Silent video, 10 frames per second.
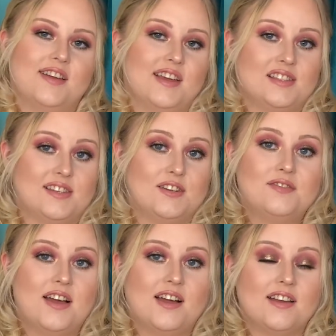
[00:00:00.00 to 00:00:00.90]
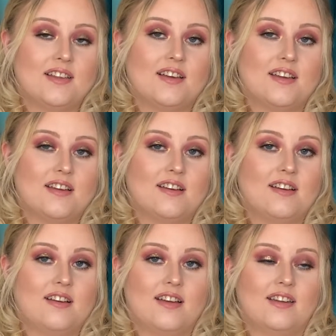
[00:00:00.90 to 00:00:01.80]
is another
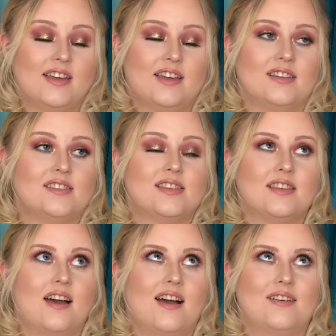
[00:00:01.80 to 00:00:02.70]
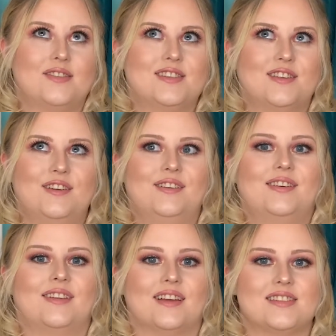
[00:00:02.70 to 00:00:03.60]
highlighter, and it is the absolute
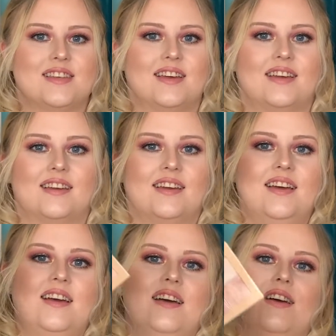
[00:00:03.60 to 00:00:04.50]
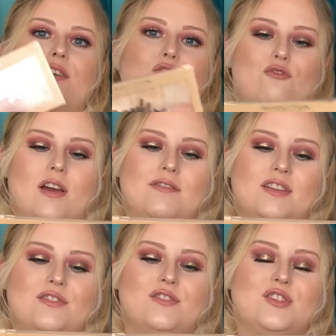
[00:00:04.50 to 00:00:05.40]
classic
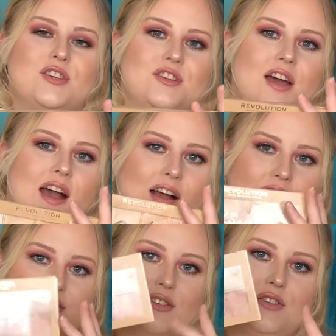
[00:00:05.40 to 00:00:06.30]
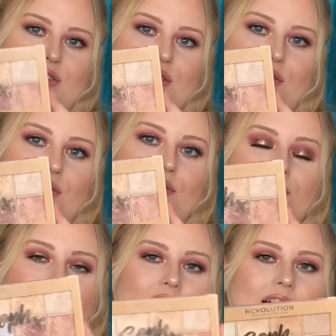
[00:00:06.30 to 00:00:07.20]
Revolution and
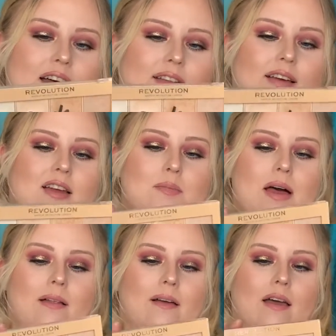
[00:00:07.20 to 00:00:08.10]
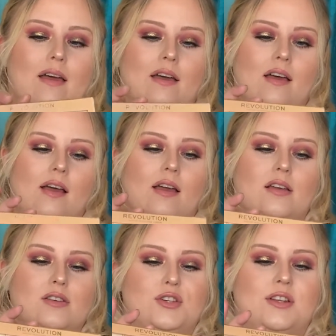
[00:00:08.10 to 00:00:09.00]
Soph highlighter palette.
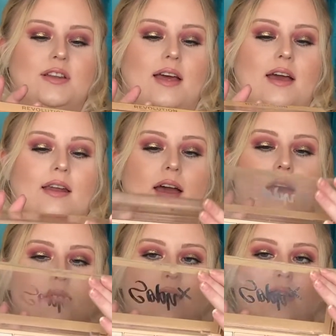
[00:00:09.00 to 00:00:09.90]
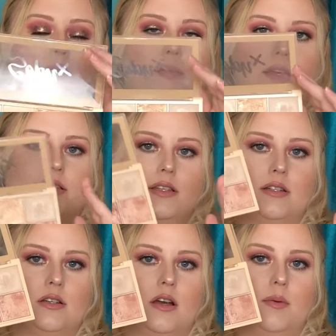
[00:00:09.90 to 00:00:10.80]
She did an absolutely amazing
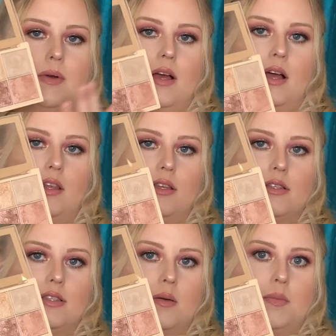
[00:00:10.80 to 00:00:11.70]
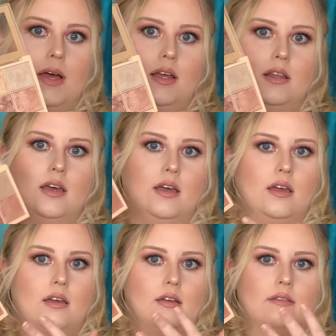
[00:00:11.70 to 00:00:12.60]
job at this palette.